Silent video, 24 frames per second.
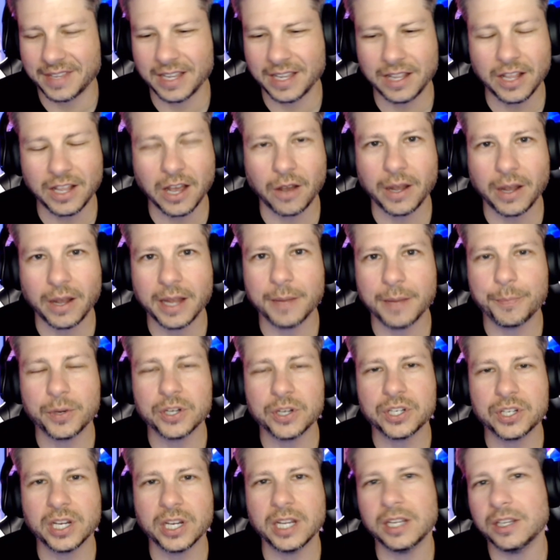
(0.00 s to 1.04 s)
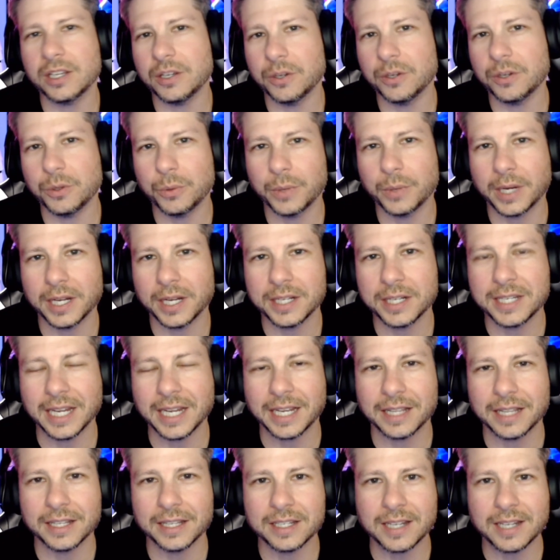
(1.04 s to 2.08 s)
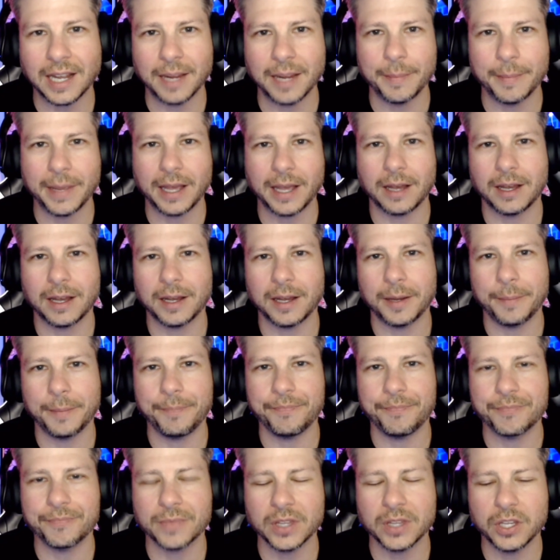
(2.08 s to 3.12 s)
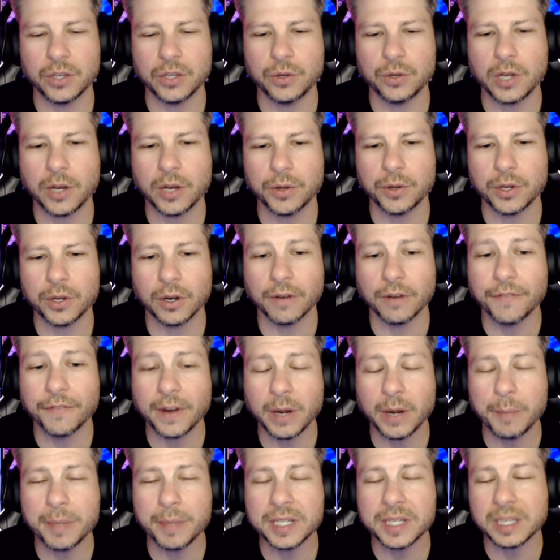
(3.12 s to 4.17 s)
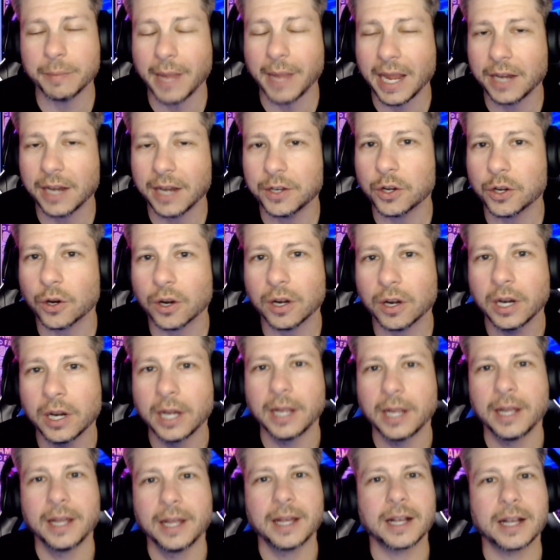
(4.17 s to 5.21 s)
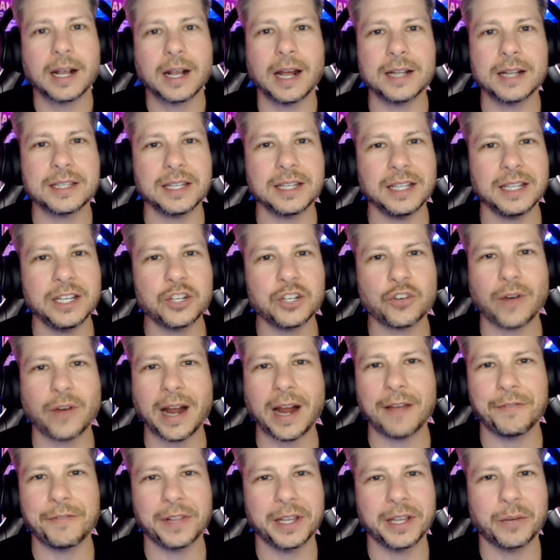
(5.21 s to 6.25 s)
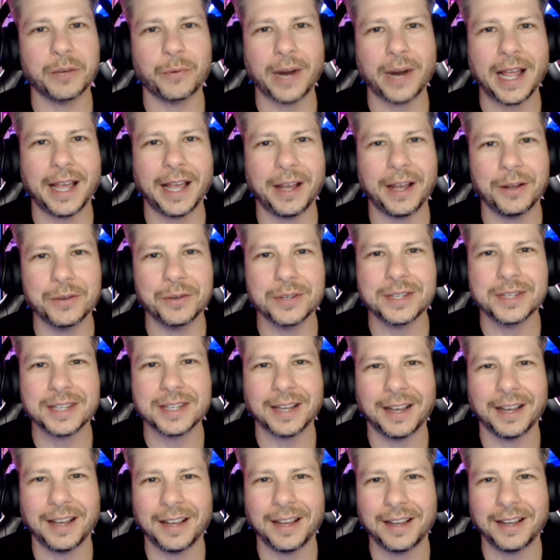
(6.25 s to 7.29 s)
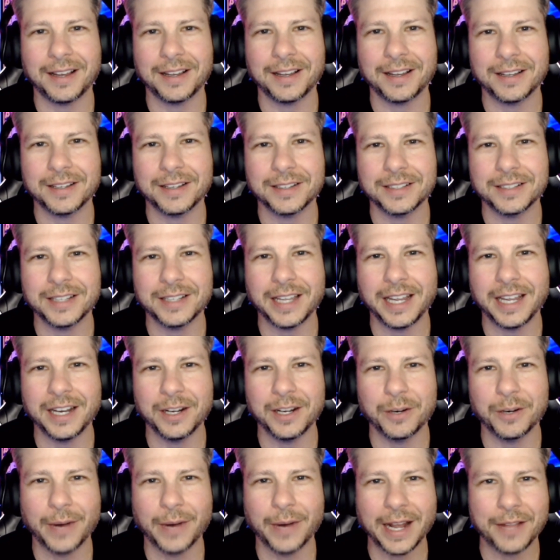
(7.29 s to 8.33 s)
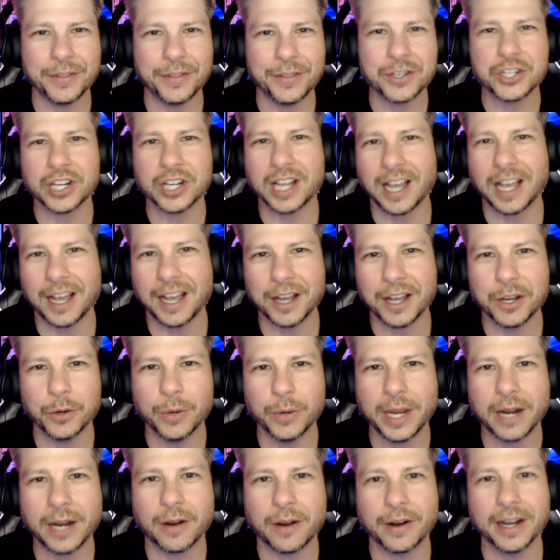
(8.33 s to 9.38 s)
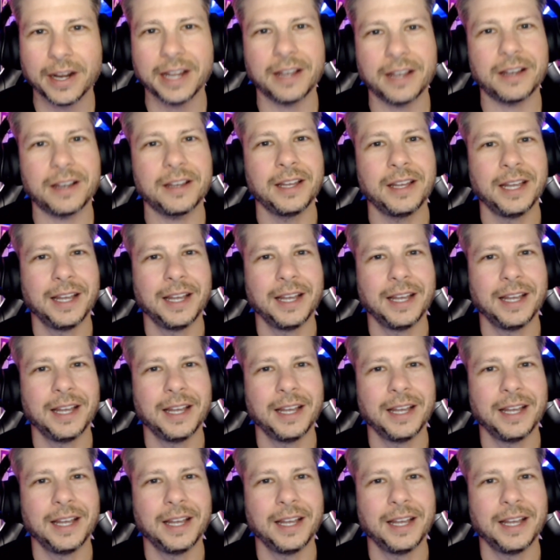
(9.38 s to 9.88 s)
No, I appreciate you taking the time. You know, you're a very busy man. You're constantly traveling around in and around the Chicago area,